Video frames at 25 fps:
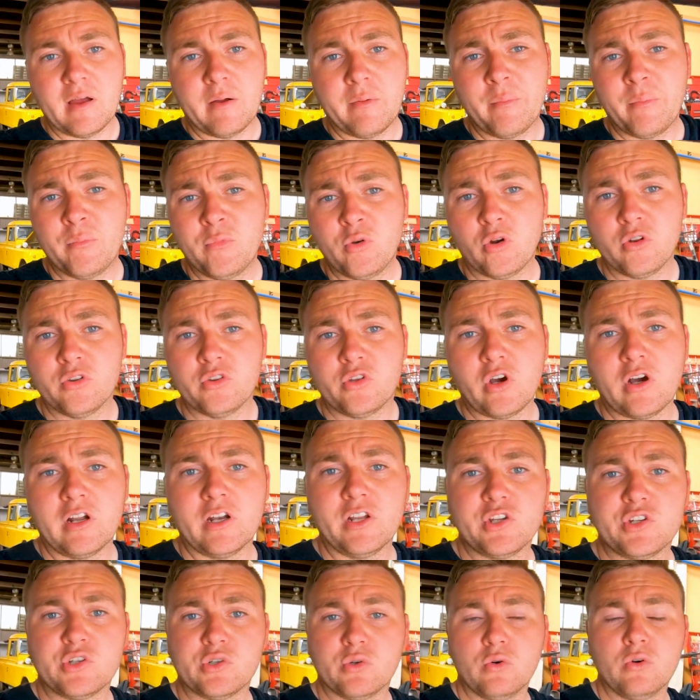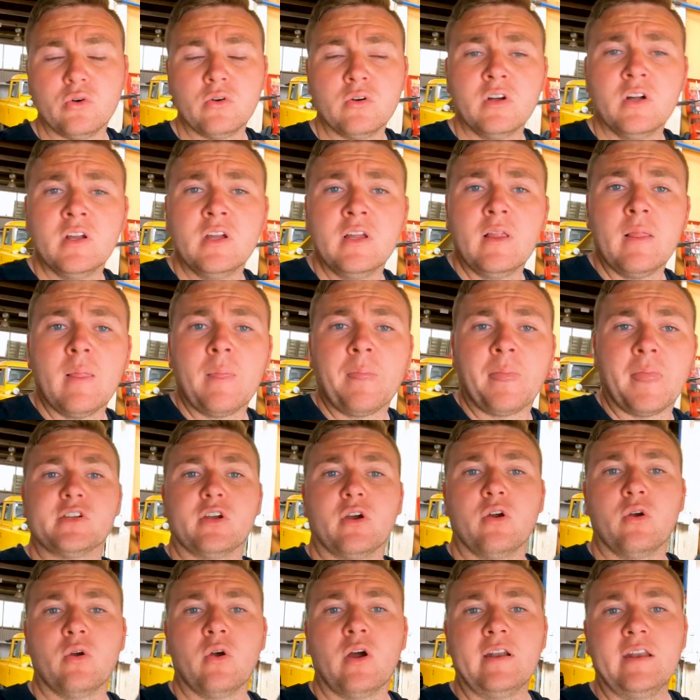I'm not entirely sure.
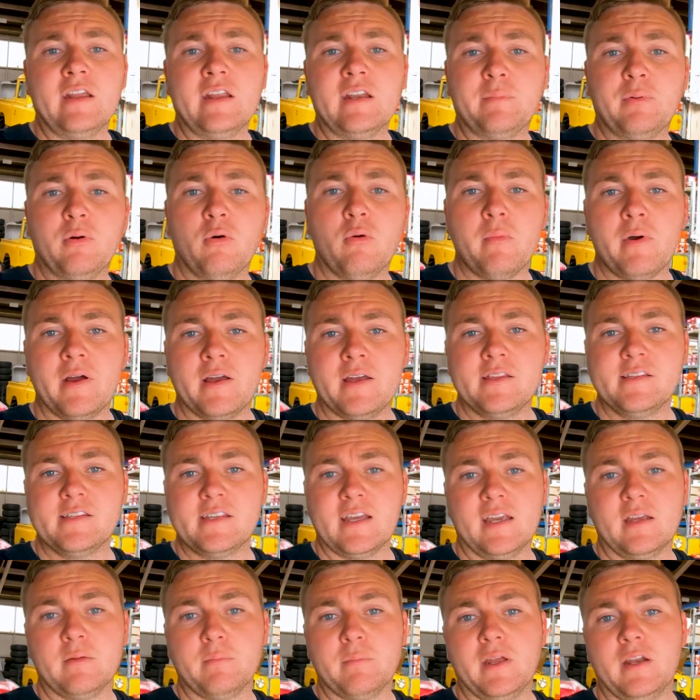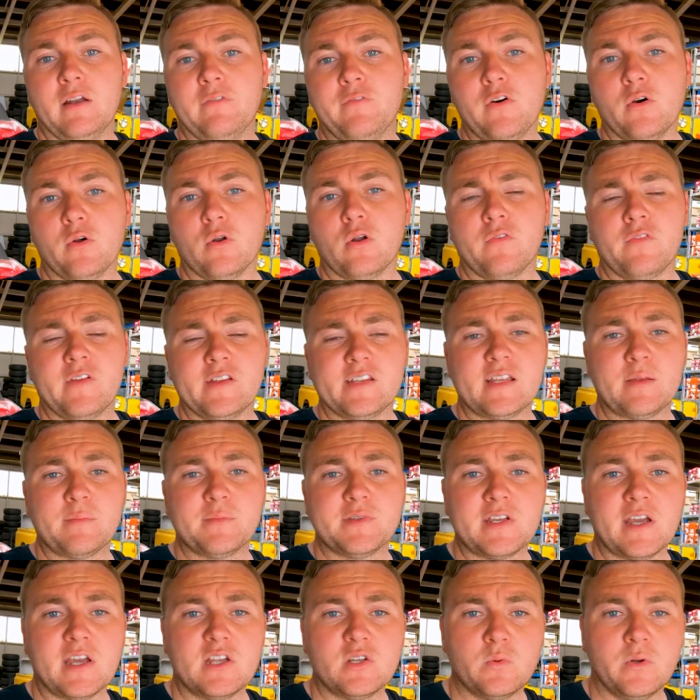So I need to pull my intake manifold off at some
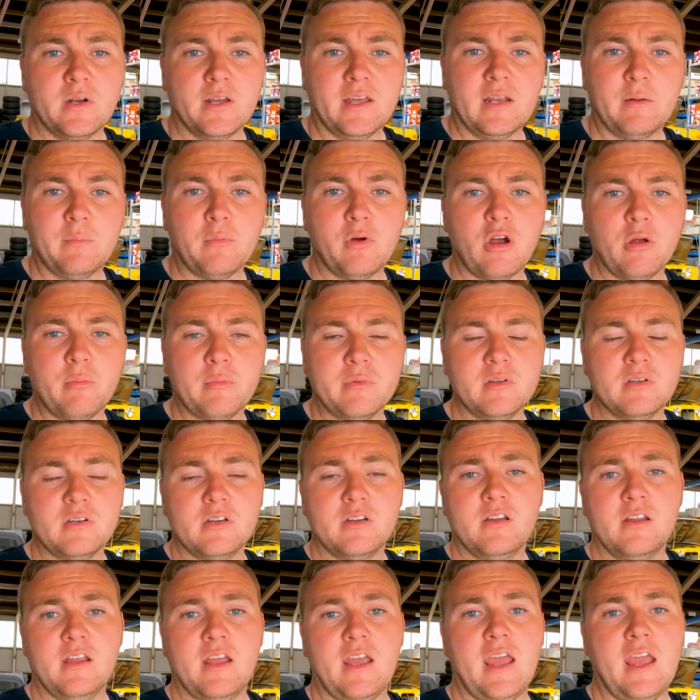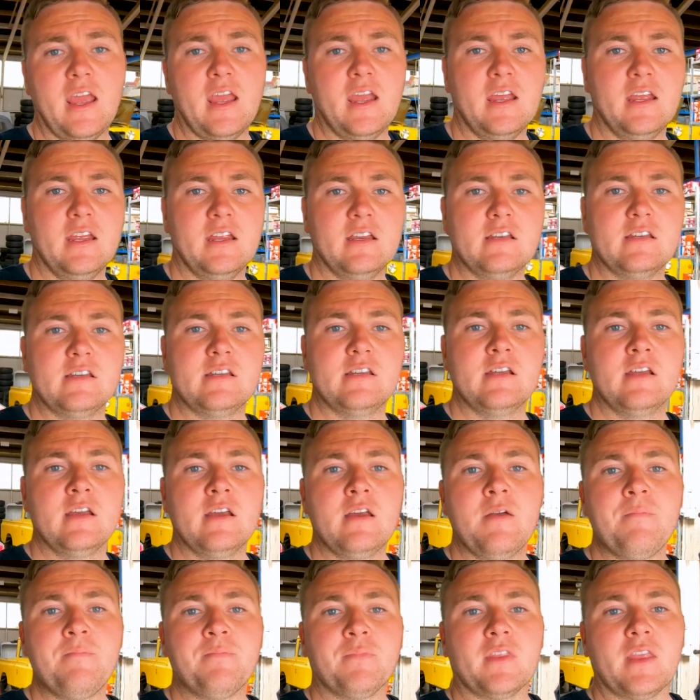stage when I get a moment, and
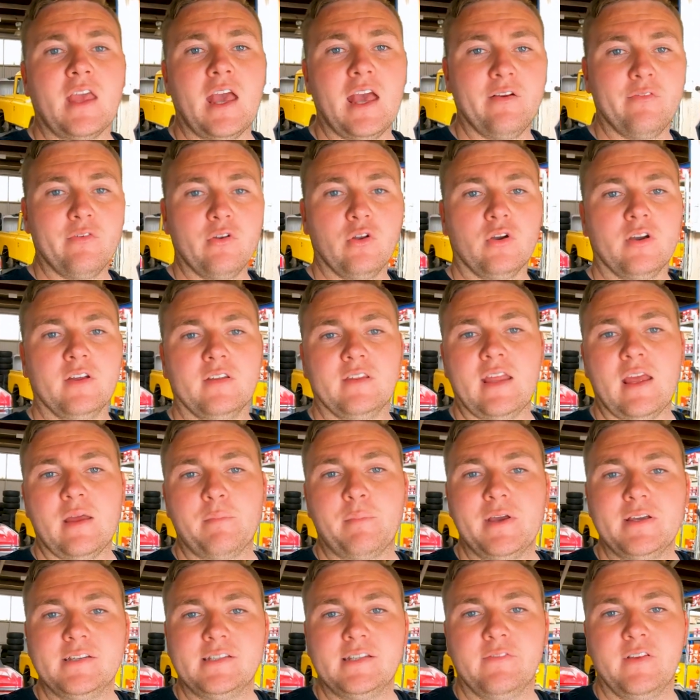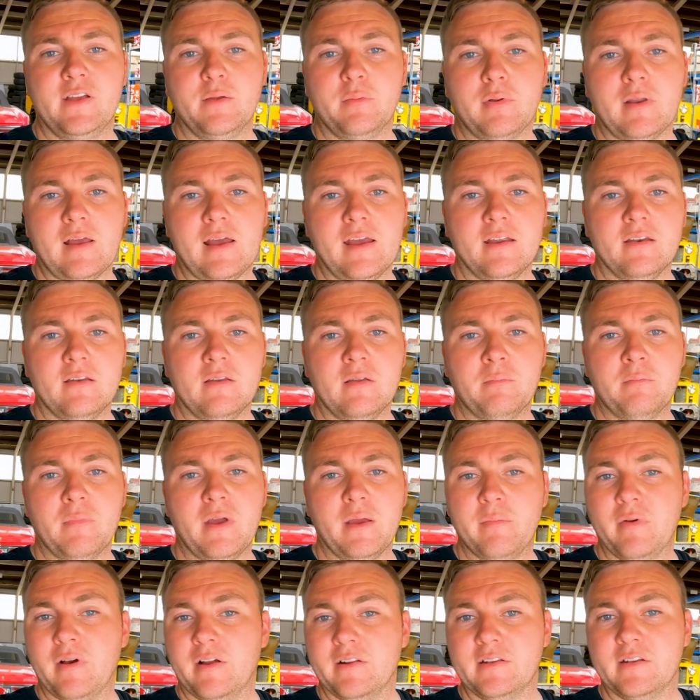have a look at that PCV plate.
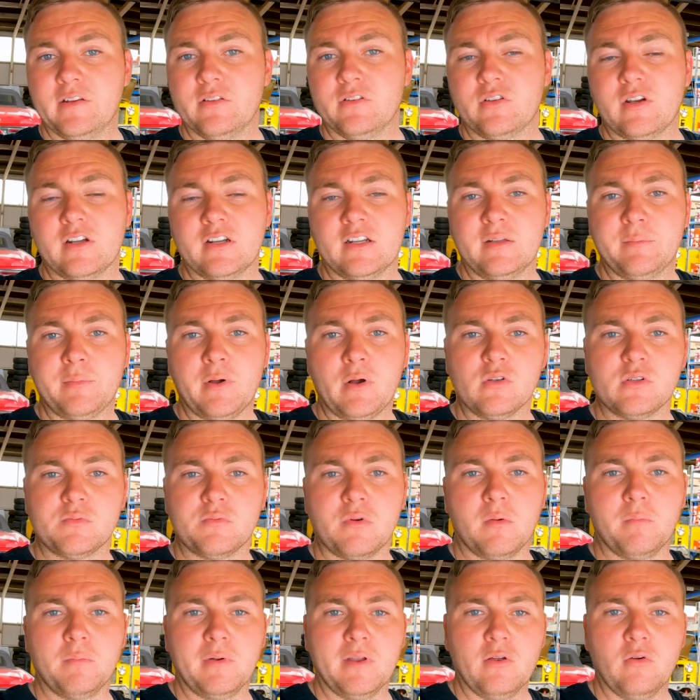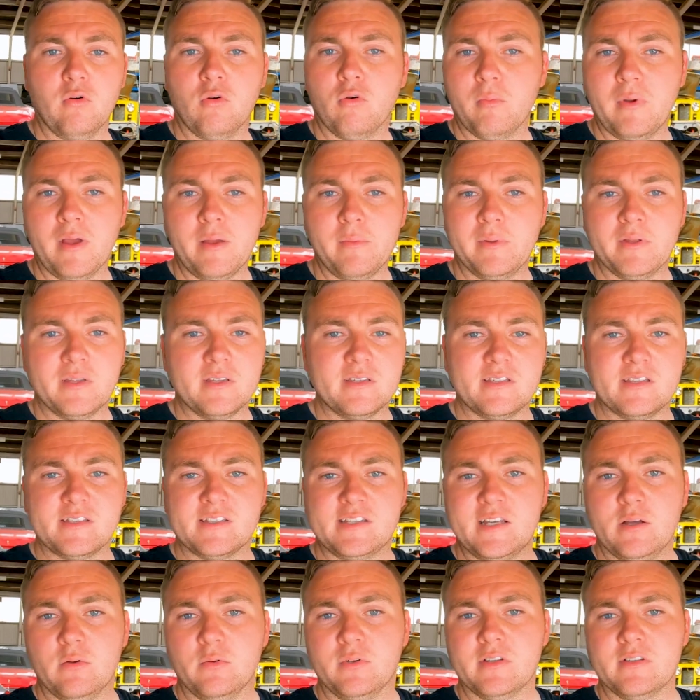Maybe I didn't tighten the bolts properly, or maybe the
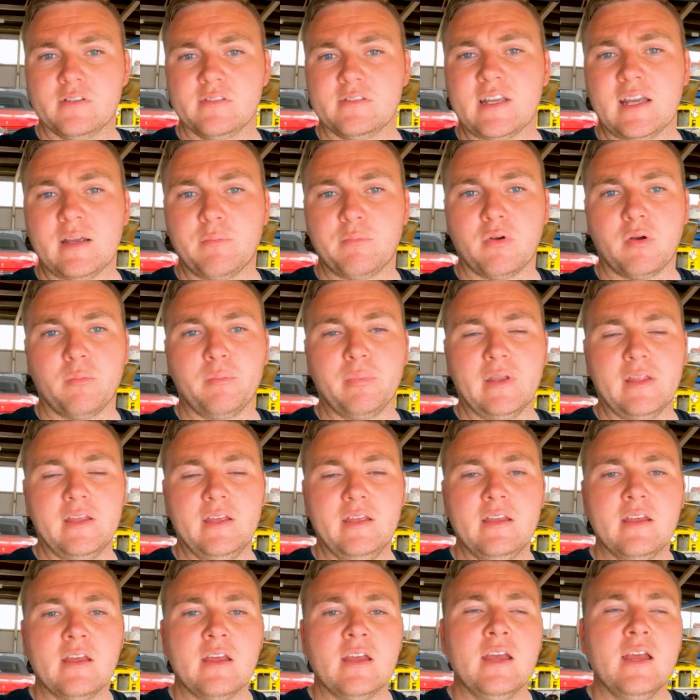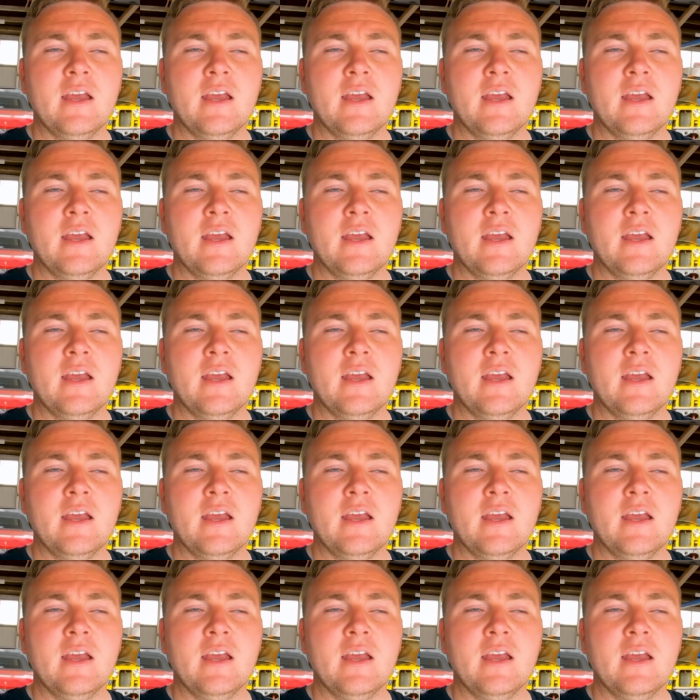seal didn't take properly.